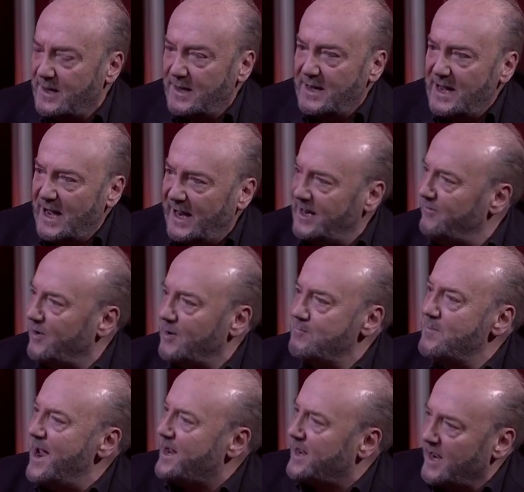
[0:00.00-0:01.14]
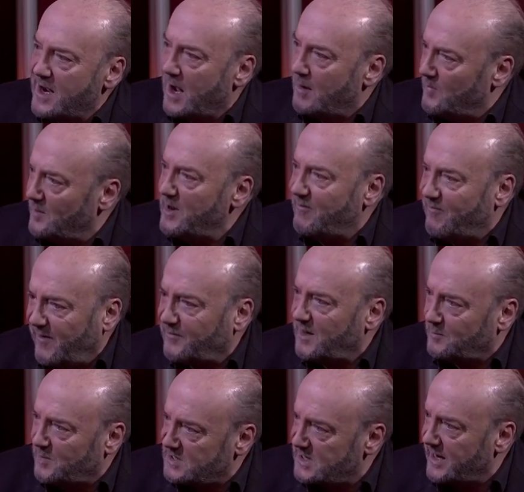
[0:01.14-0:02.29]
and even making up. I mean,
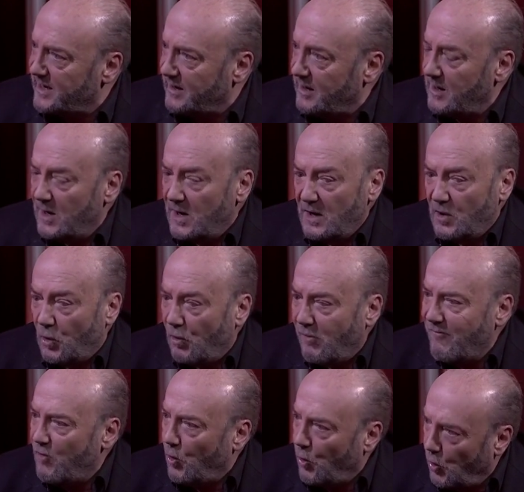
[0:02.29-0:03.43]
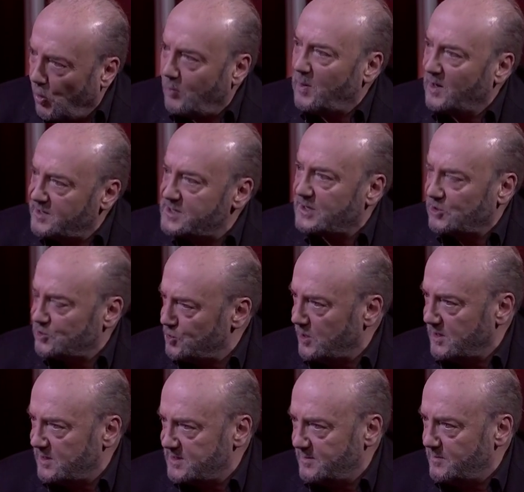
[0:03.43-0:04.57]
50% of all political
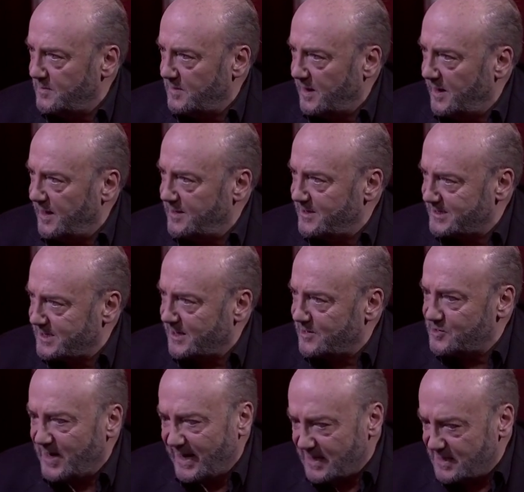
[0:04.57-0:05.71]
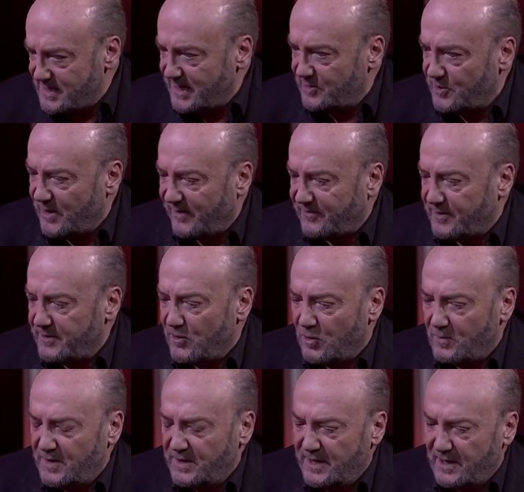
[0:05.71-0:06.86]
journalism in this country, I can tell you after
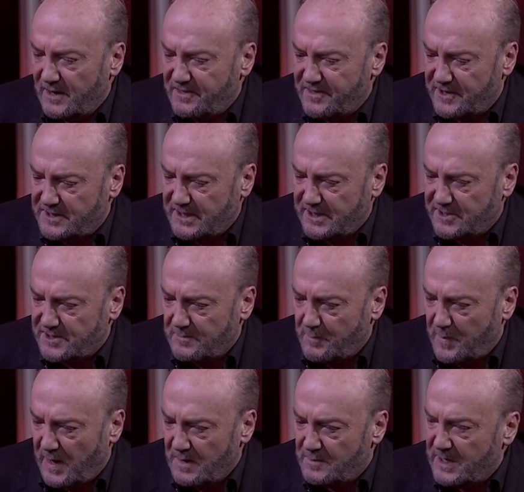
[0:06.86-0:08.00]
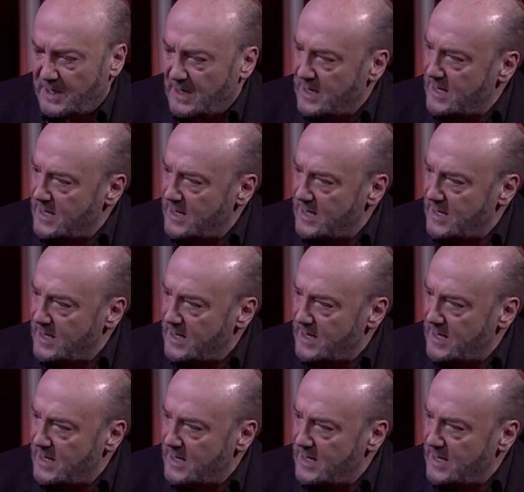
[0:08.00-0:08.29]
nearly 30 years in Parliament,